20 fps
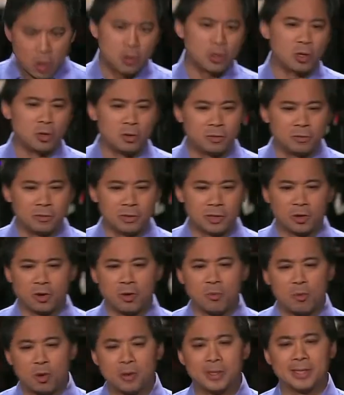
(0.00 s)
total, there
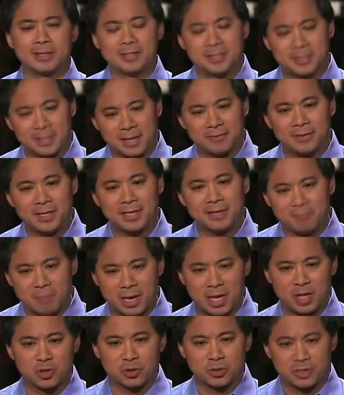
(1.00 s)
are more than 70
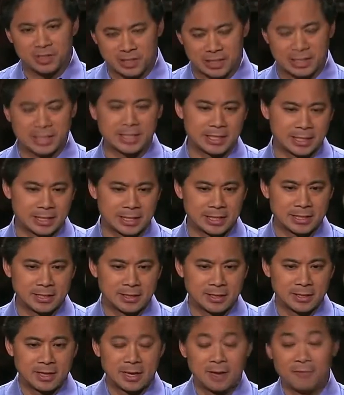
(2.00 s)
major diseases
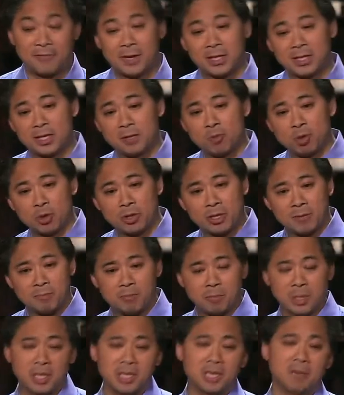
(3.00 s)
affecting more than a
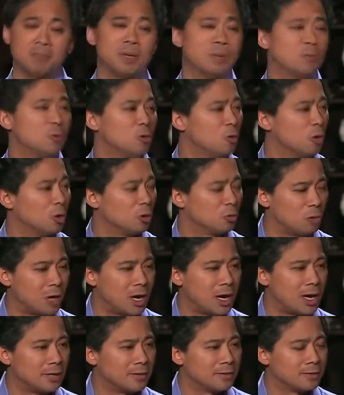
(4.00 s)
billion people
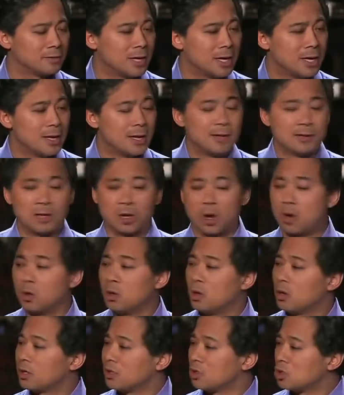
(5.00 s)
worldwide that
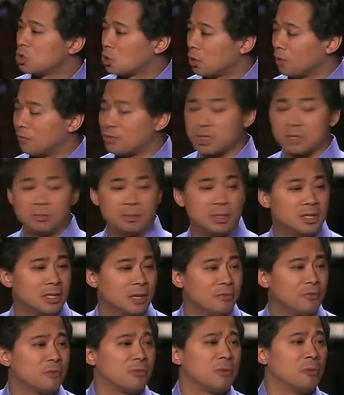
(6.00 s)
all look on the surface to be
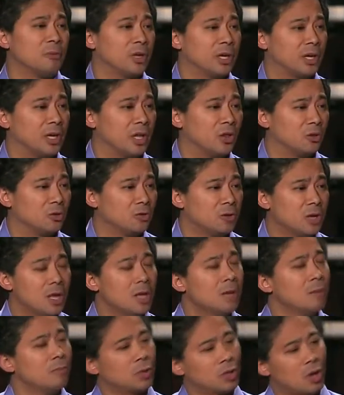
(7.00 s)
different from one another,
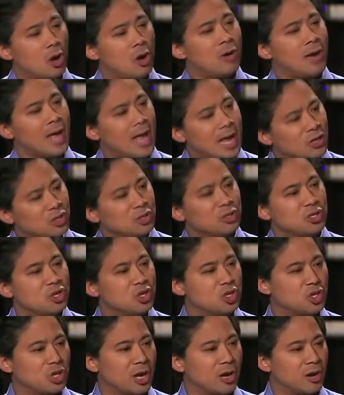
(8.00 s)
but all actually
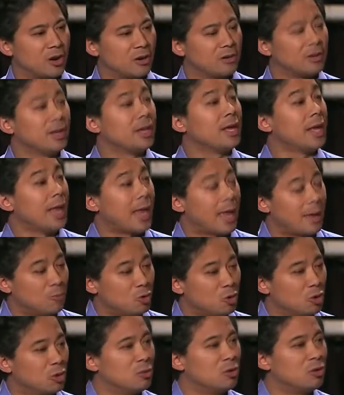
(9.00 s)
share
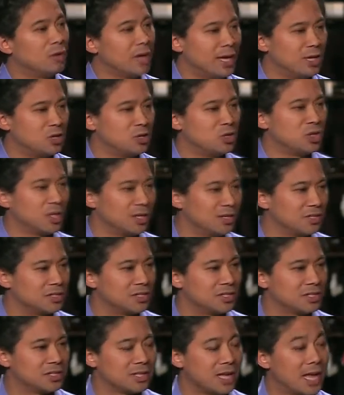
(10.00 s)
abnormal
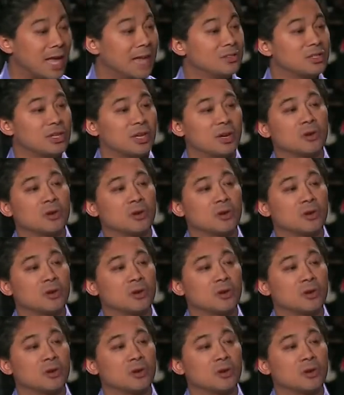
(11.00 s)
angiogenesis as